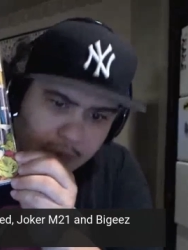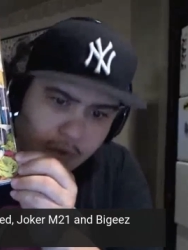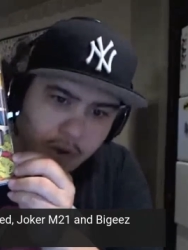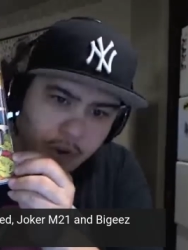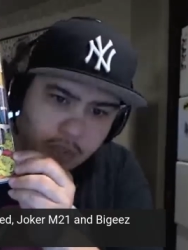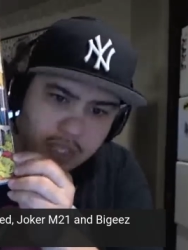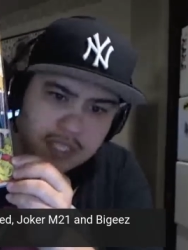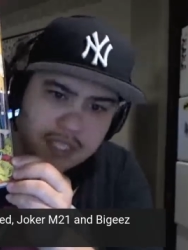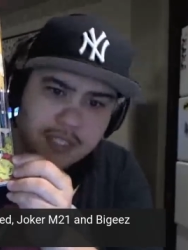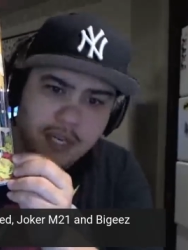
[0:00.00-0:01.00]
know, this
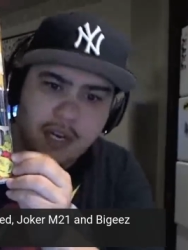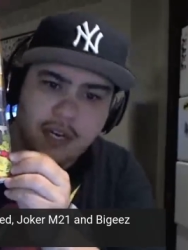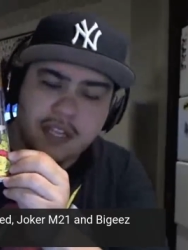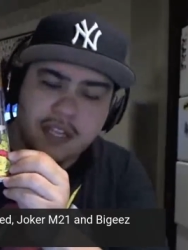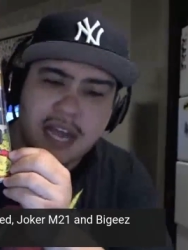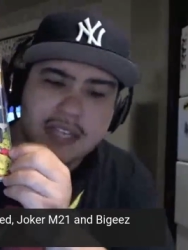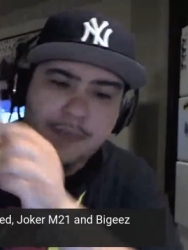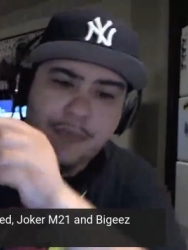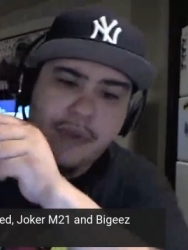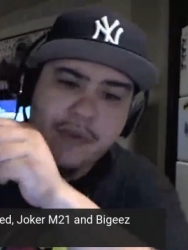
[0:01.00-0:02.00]
is uh the last
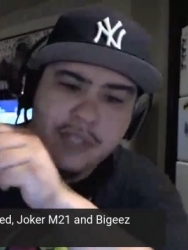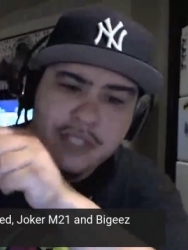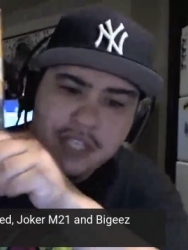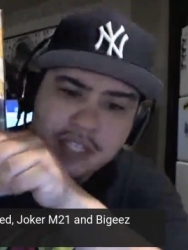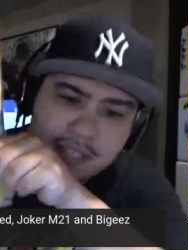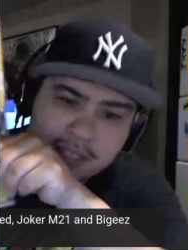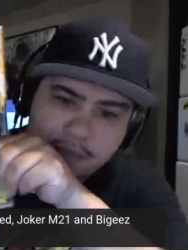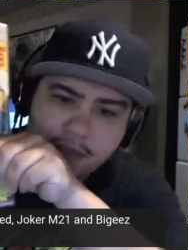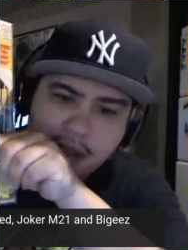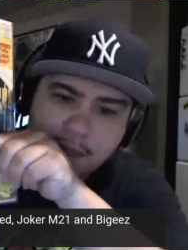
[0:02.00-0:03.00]
appearance in Detective
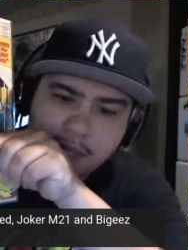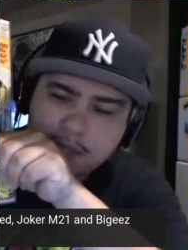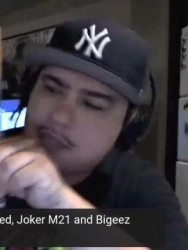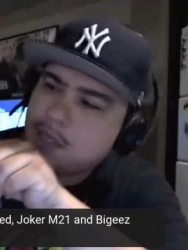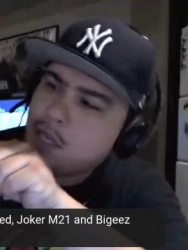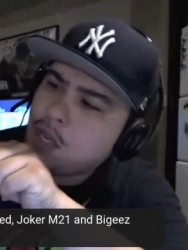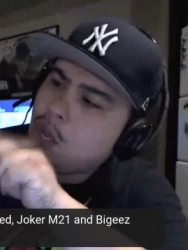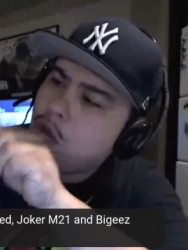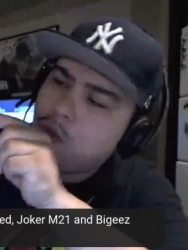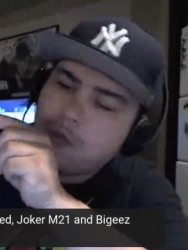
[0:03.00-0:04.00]
Comics
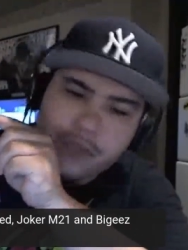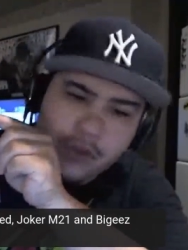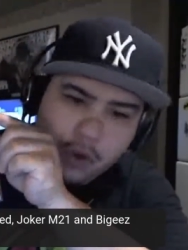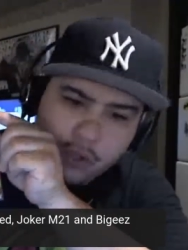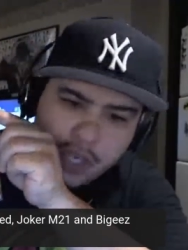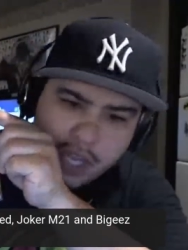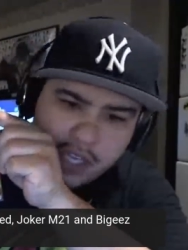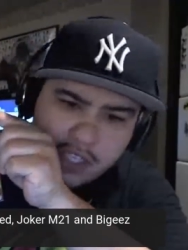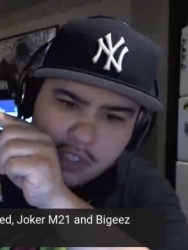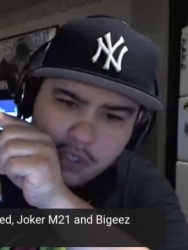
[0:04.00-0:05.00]
with the Golden
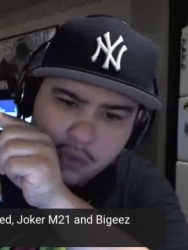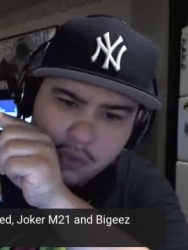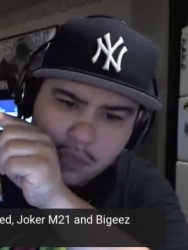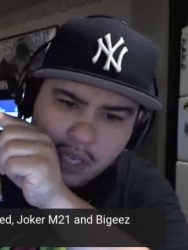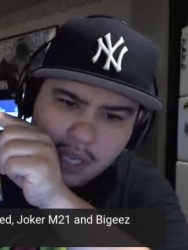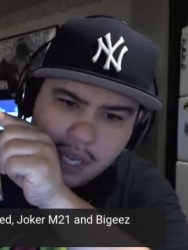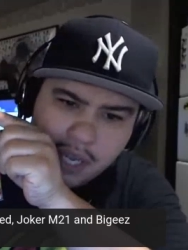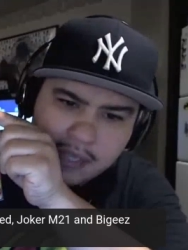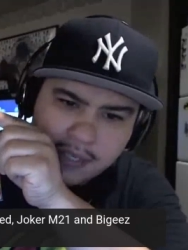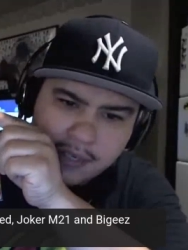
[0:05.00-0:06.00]
Age suit that he
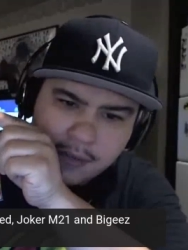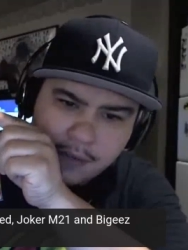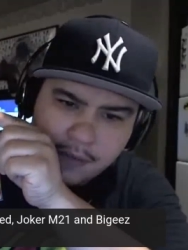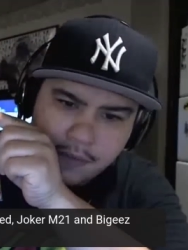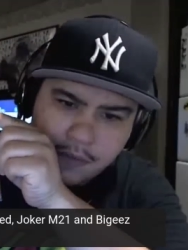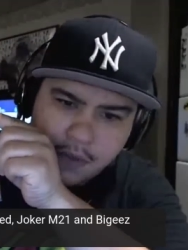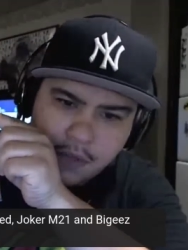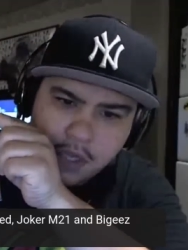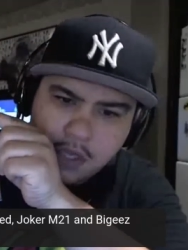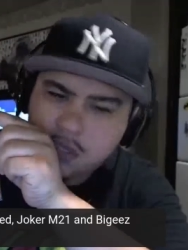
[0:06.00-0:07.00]
has here. Yeah.
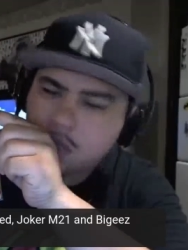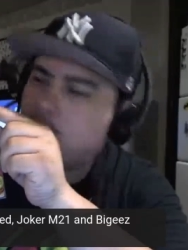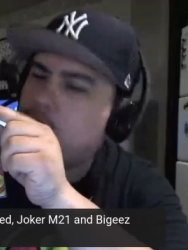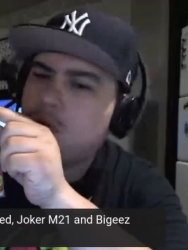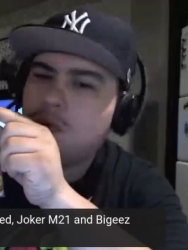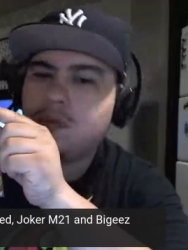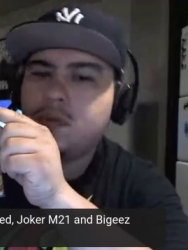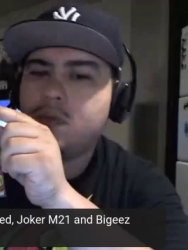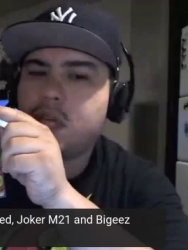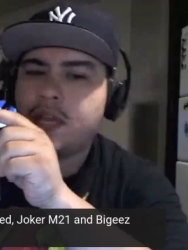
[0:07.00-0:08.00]
So
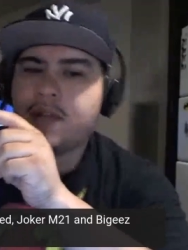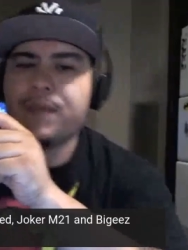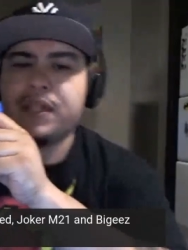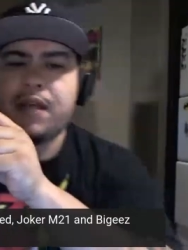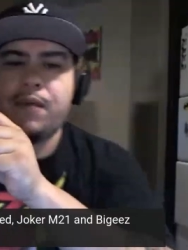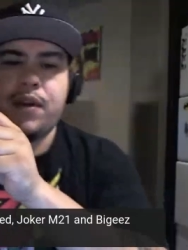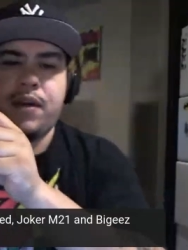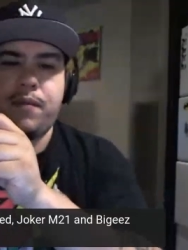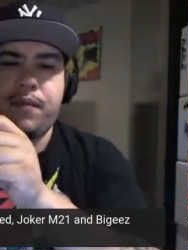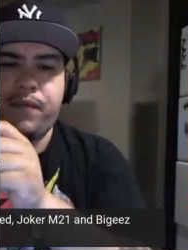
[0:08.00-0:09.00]
yeah, I picked that one
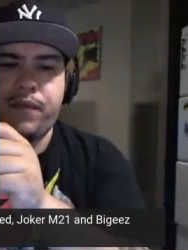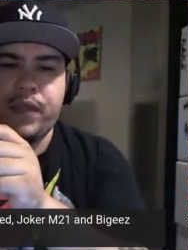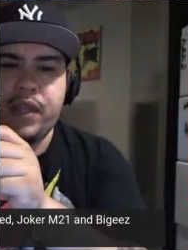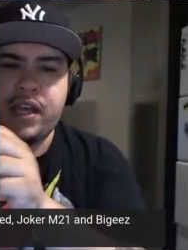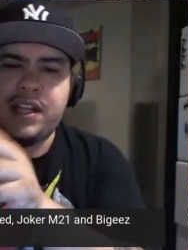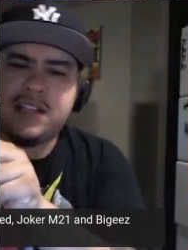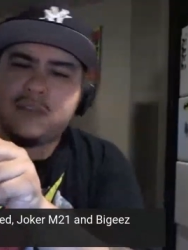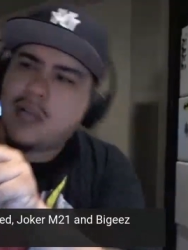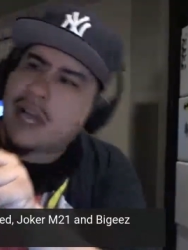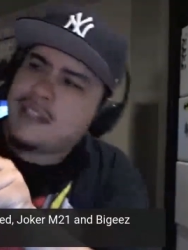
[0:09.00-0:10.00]
up. Uh, this
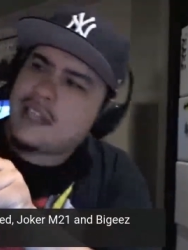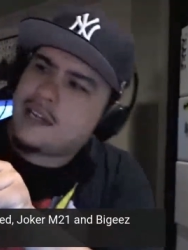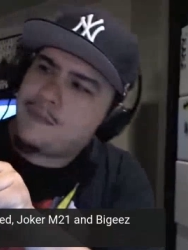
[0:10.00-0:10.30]
one has like a